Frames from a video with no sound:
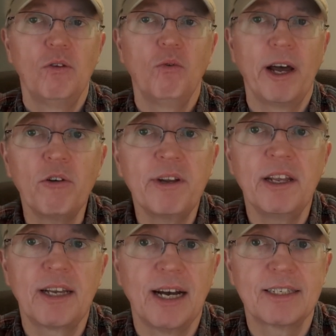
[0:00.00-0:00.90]
Well, I don't
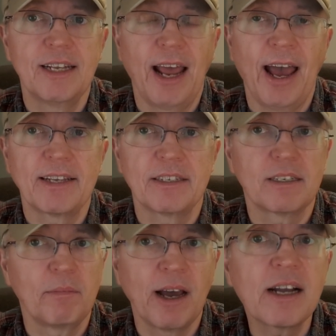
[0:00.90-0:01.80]
need constant
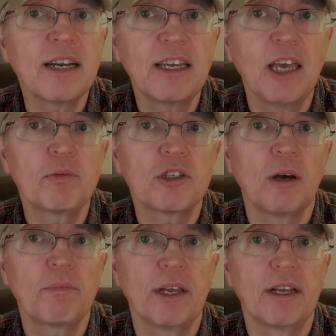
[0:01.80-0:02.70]
access. I'm not going to keep
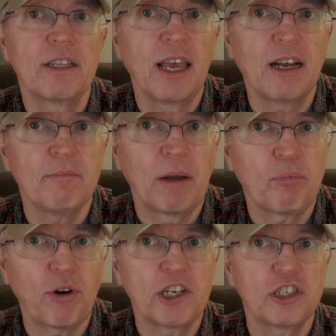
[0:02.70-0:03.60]
something, take up my
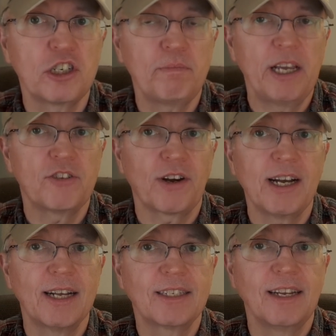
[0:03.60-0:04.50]
precious space for
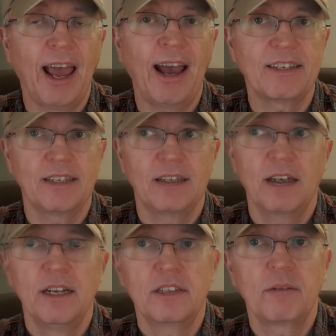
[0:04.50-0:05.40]
constant
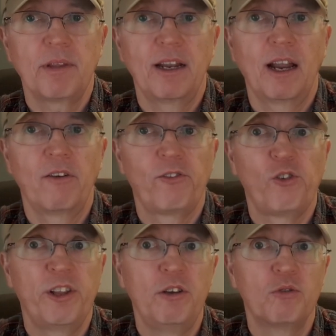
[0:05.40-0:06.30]
access on something that I have
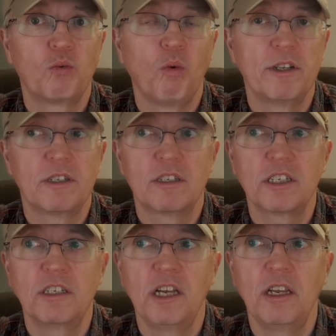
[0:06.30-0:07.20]
only used once in
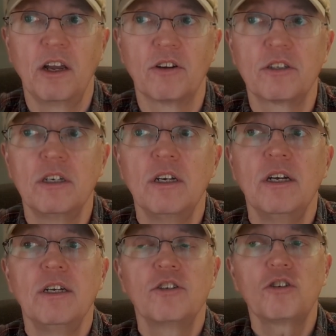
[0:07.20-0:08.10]
16 years.
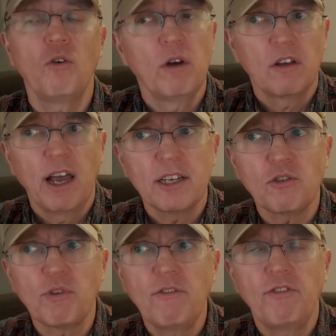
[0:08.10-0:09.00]
So
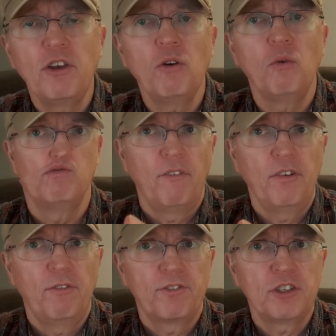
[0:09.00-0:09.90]
as a review,
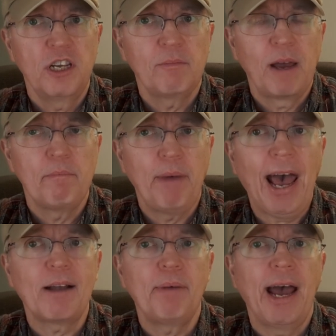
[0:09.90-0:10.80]
if you've seen my
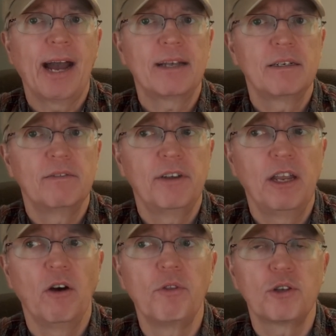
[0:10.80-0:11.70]
backpack
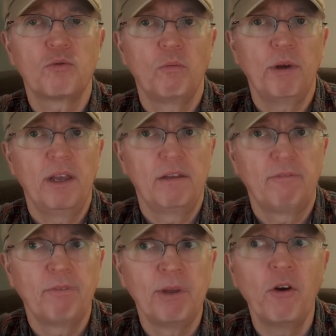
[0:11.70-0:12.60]
video, this will be
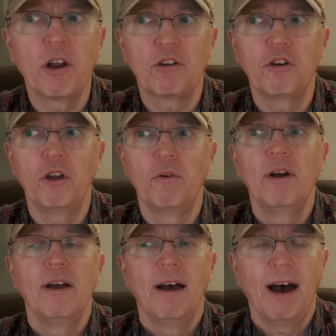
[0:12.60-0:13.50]
familiar to you.
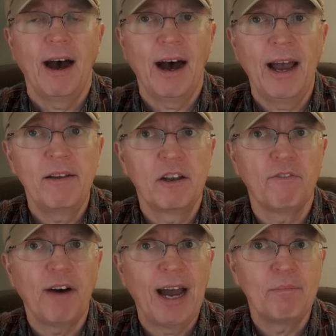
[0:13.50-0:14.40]
I
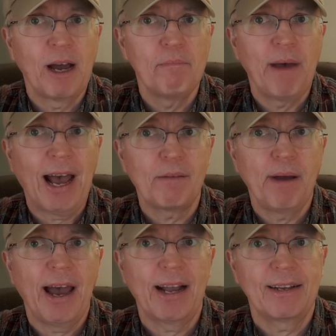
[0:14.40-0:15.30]
divide my
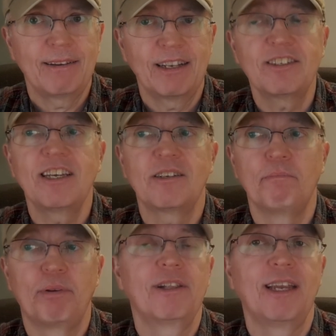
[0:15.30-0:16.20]
backpack
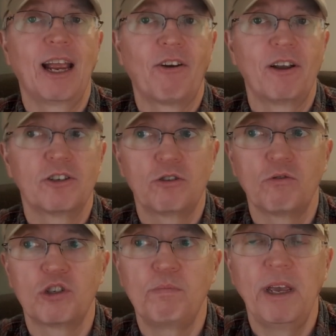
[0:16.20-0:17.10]
accessibility areas,
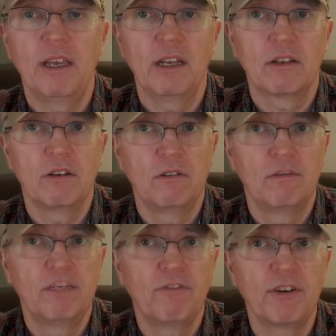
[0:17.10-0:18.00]
so to speak,
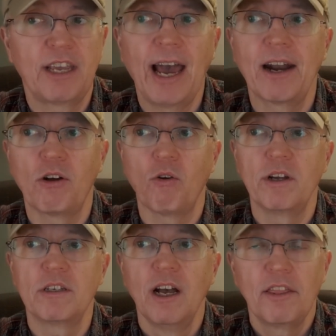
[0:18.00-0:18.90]
into different
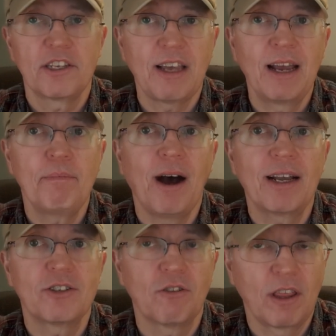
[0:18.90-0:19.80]
categories. The side
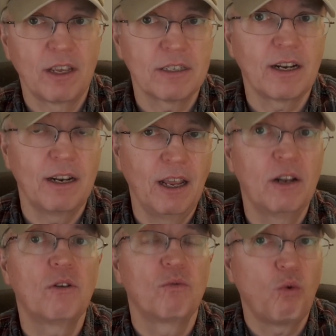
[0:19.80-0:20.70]
pockets are the things that I
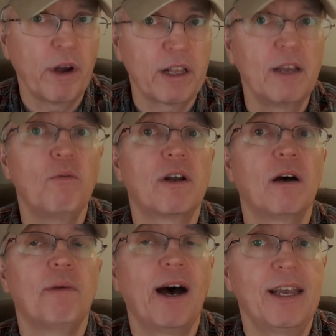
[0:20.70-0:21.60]
need quickly when
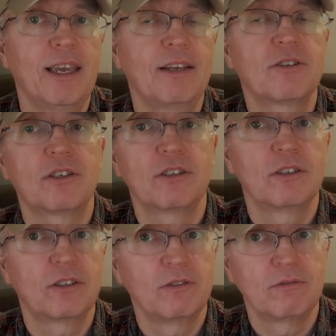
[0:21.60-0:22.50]
I'm hiking, such
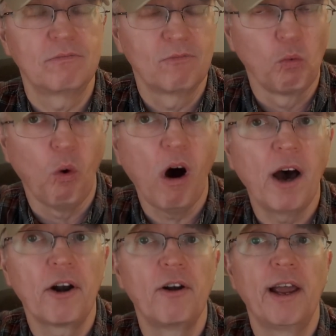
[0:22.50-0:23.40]
as
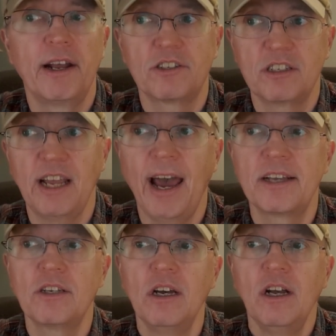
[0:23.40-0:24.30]
water and
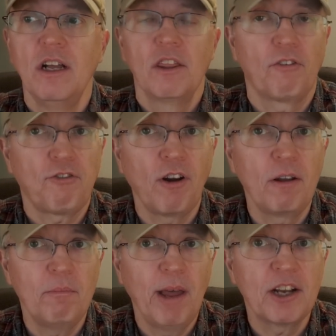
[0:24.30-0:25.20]
snacks. The
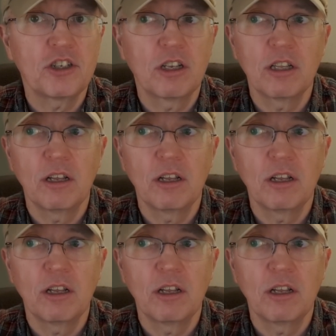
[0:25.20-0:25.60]
front mesh to